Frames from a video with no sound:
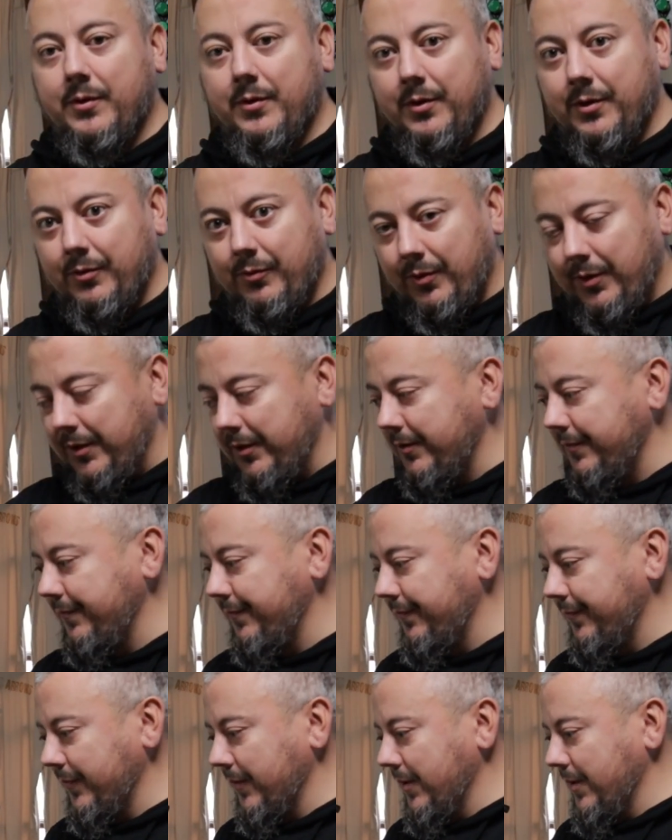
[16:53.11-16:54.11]
I'm gonna run
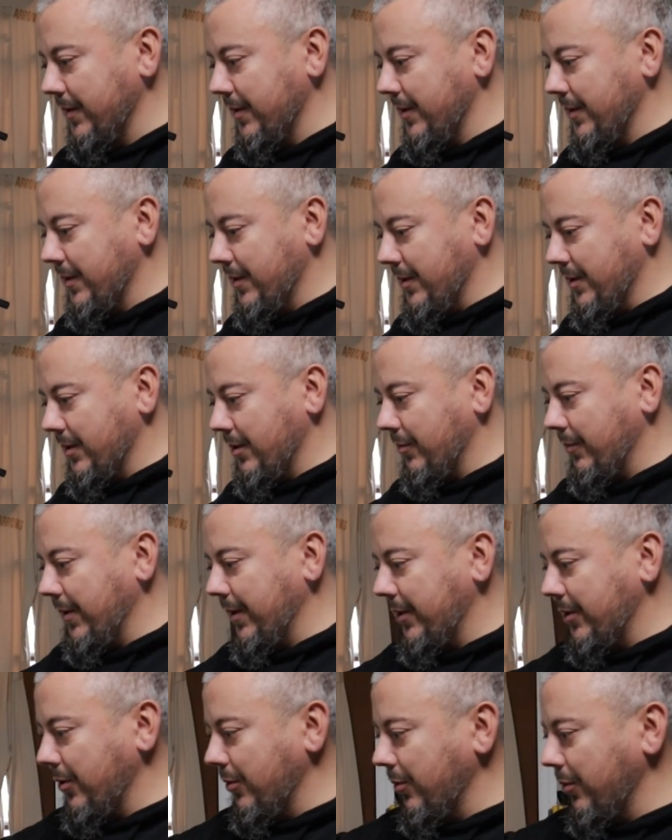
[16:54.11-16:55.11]

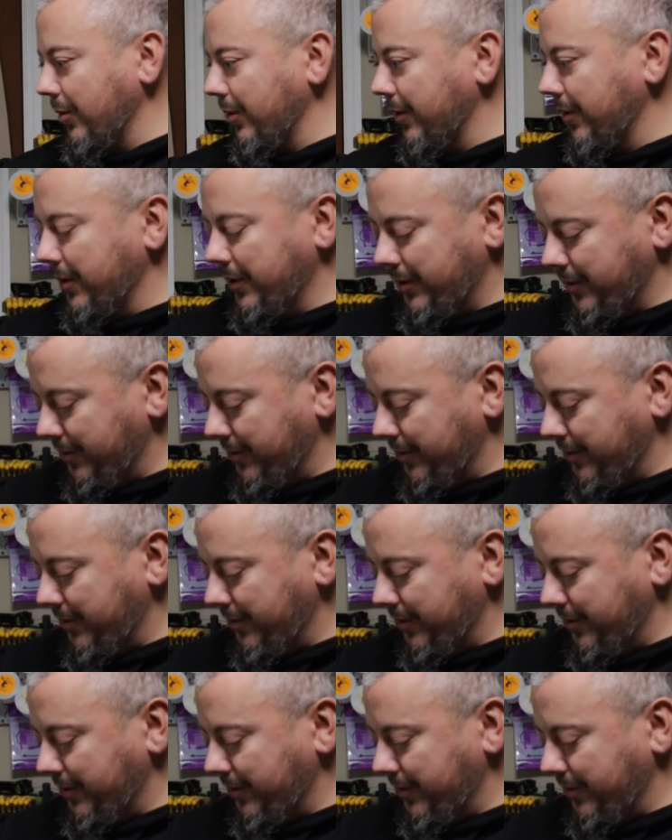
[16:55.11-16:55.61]
red cord.